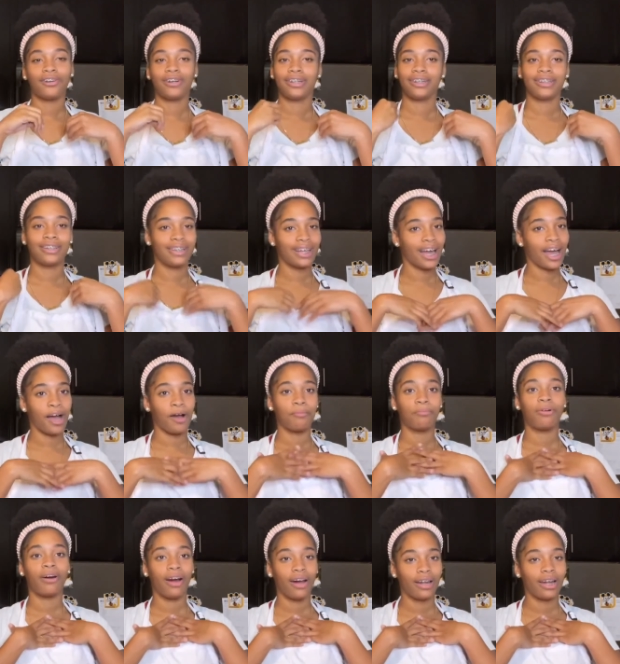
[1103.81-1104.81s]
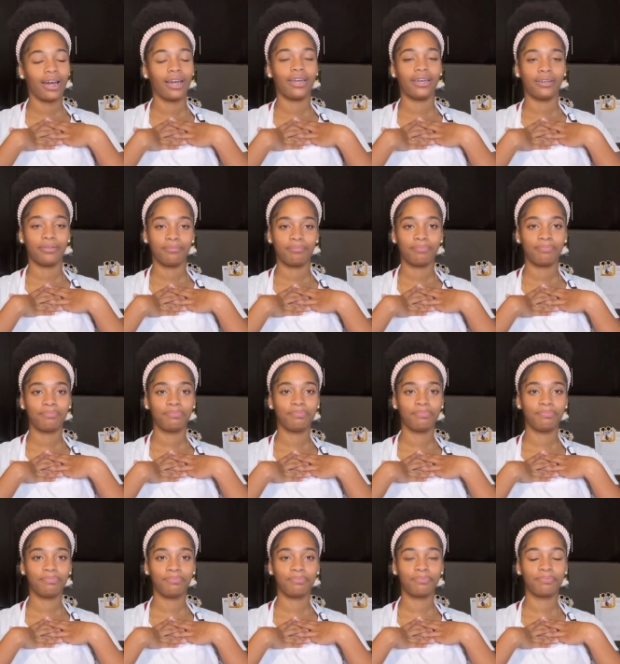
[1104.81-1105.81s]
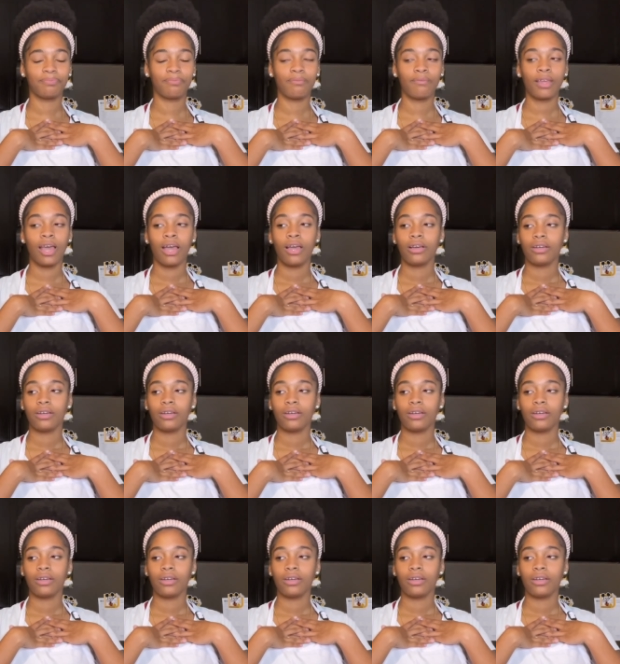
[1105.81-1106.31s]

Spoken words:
understand how proud I am.